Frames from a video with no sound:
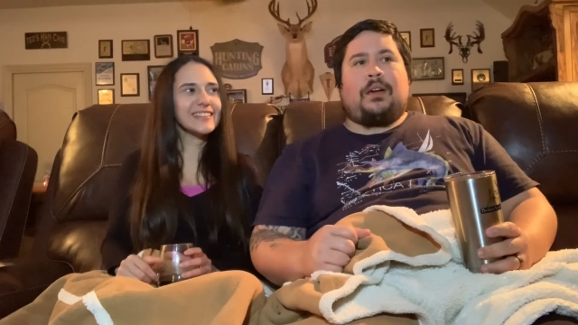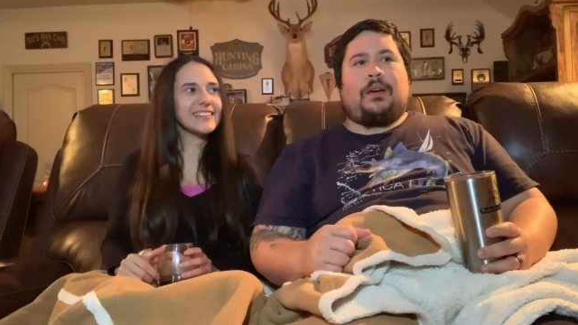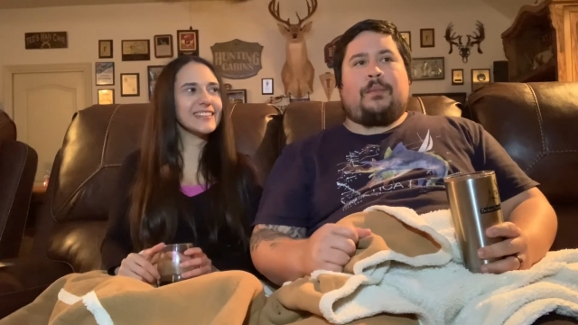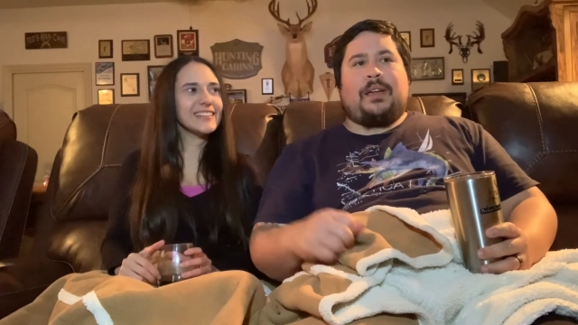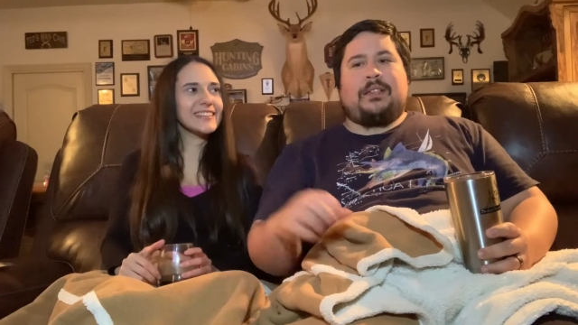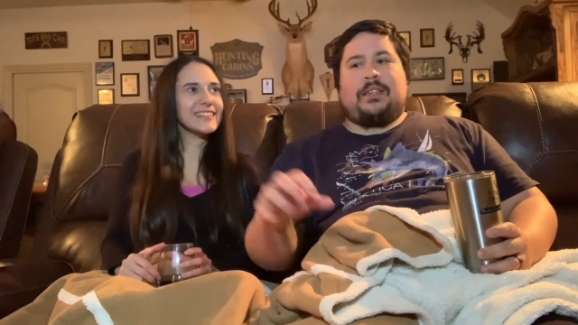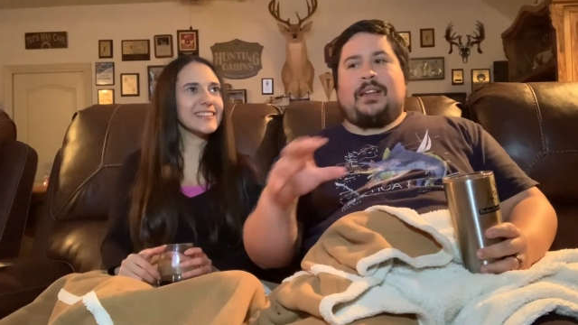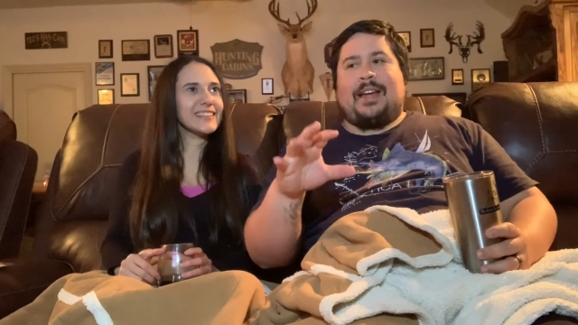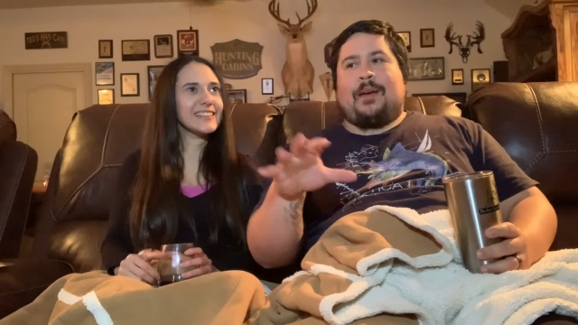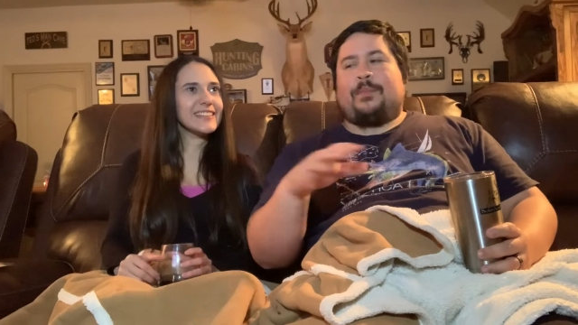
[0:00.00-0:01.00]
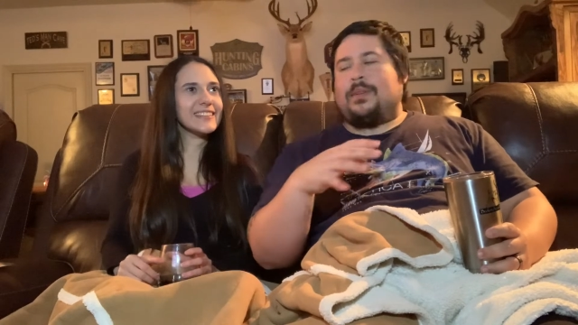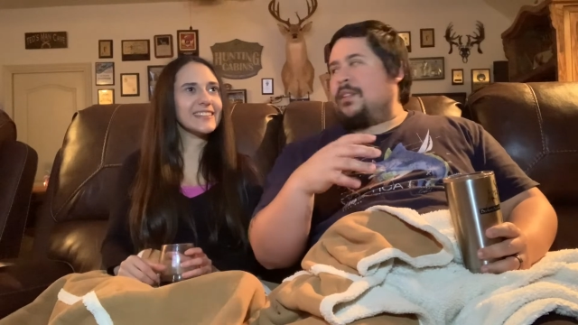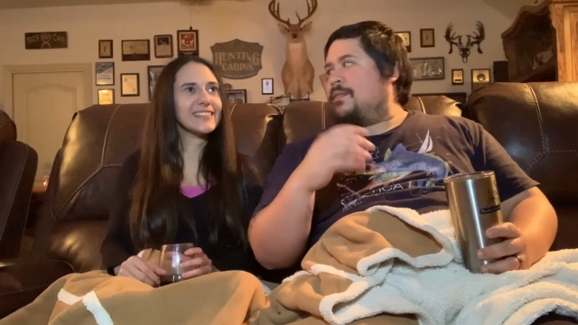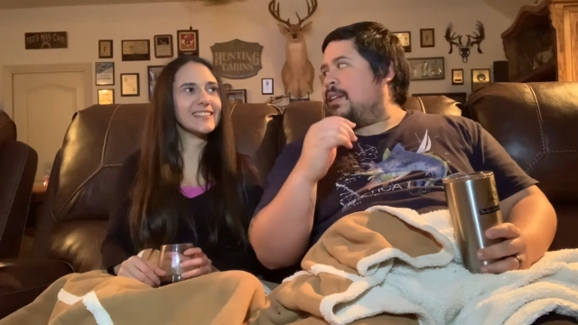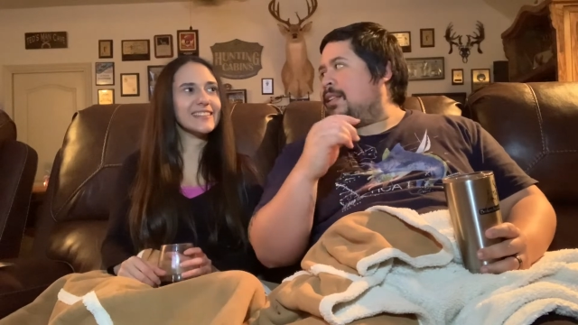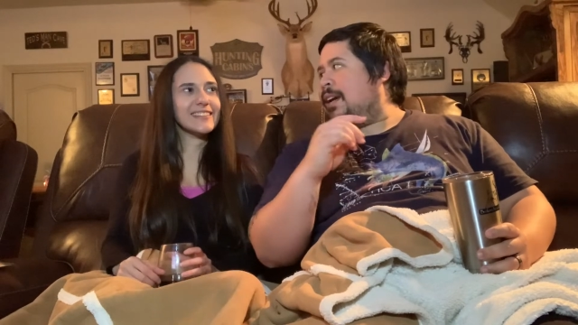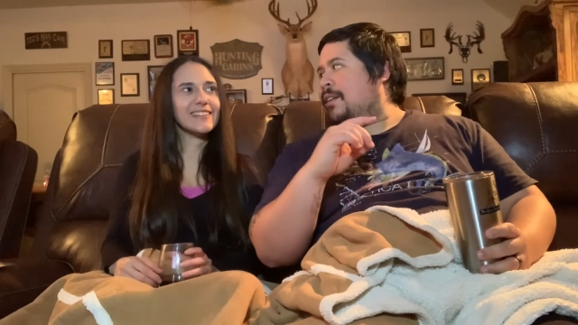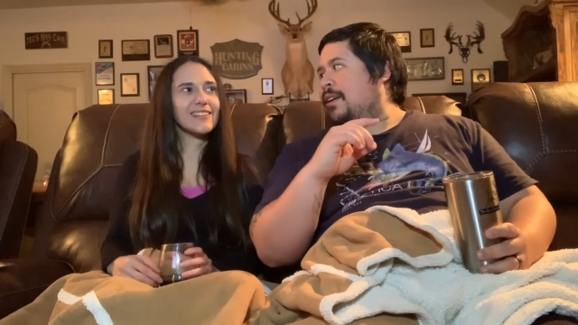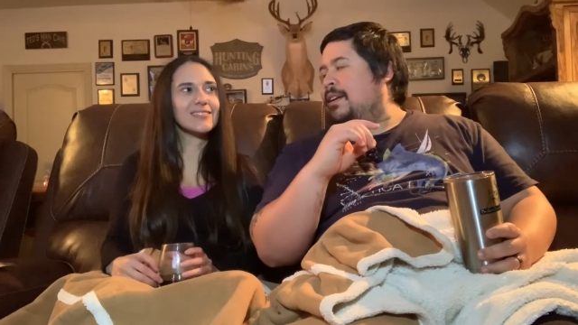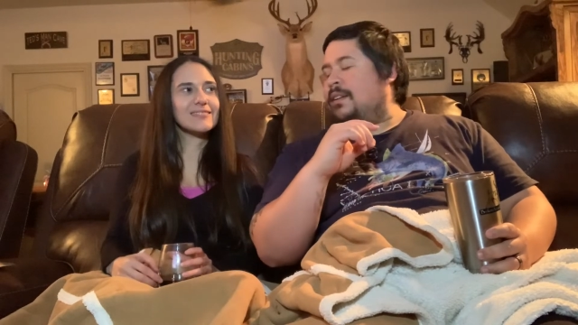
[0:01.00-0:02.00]
Speaker 1: He has a lamp and stuff like that,
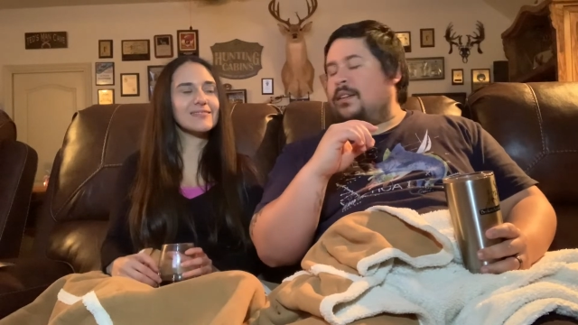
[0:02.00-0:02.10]
right?